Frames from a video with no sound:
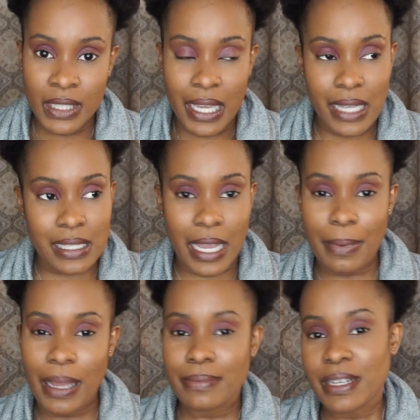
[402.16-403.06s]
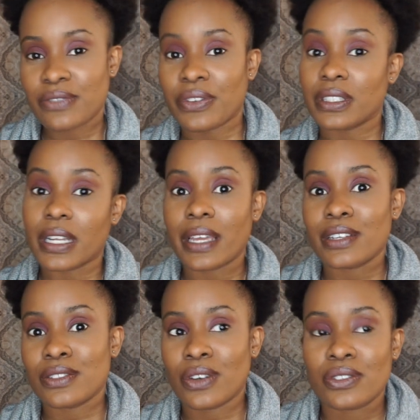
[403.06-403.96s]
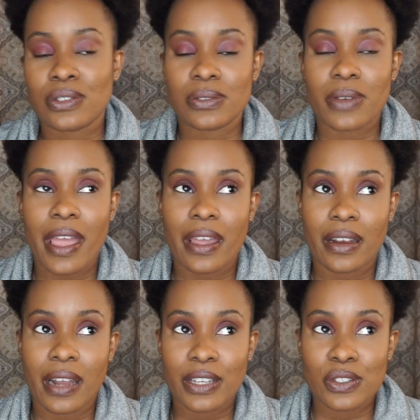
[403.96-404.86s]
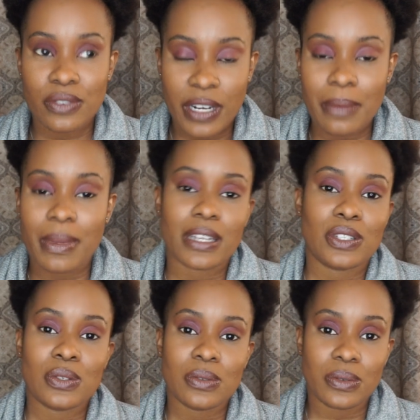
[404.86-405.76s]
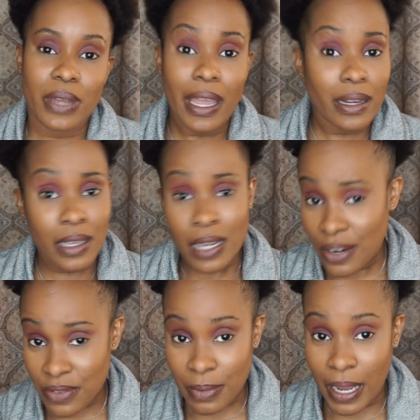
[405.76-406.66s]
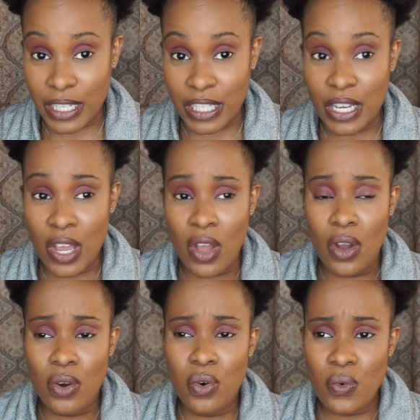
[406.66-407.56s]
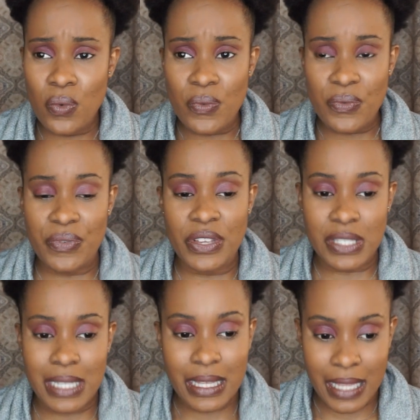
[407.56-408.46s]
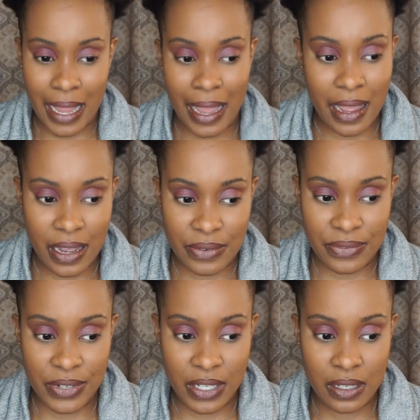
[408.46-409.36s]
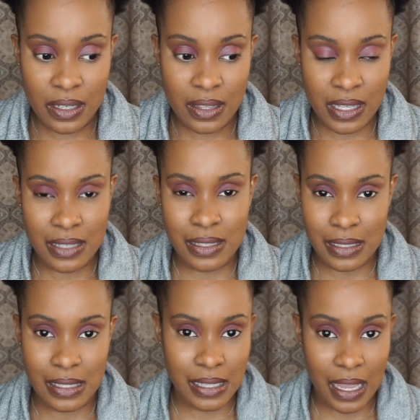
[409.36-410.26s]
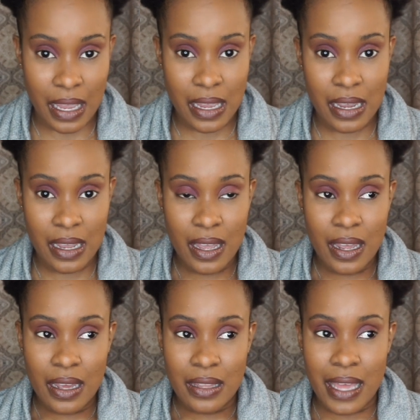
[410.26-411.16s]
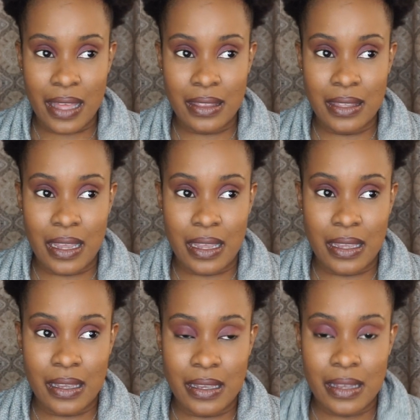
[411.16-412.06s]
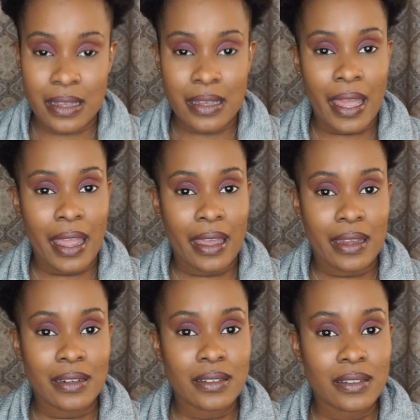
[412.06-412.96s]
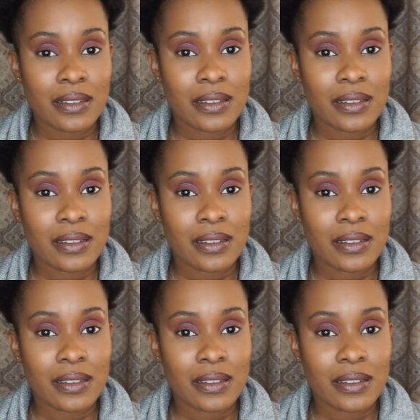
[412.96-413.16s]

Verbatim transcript: It's like my best friend that I can talk to, and I do recommend it to any and everybody who feels like they have things to say that they can